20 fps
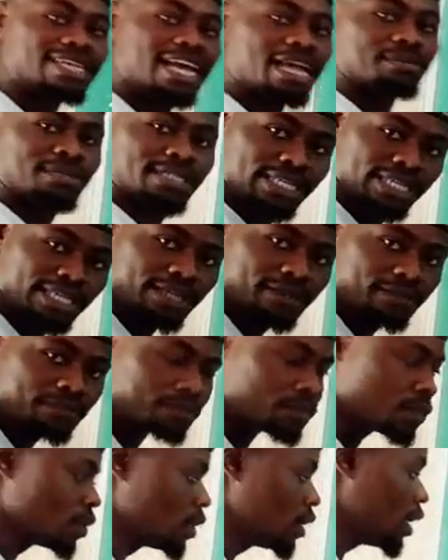the time
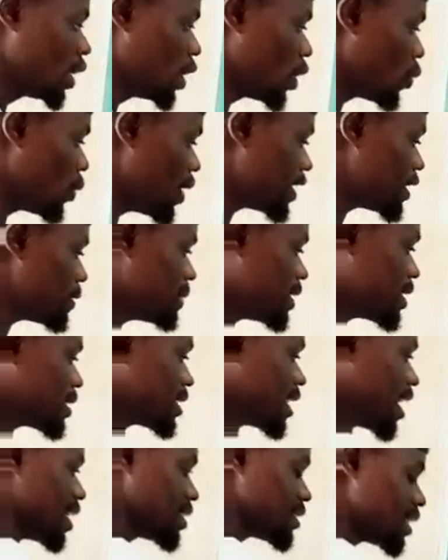taken. Which
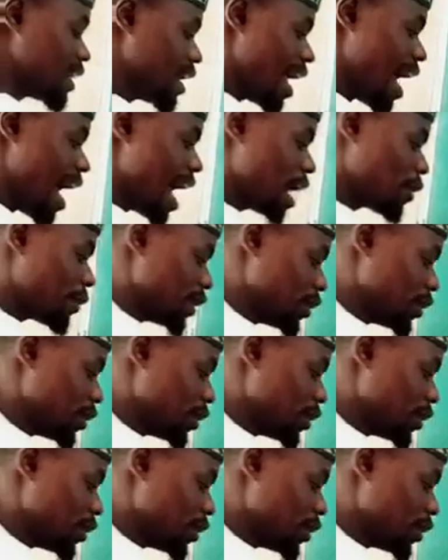means that, and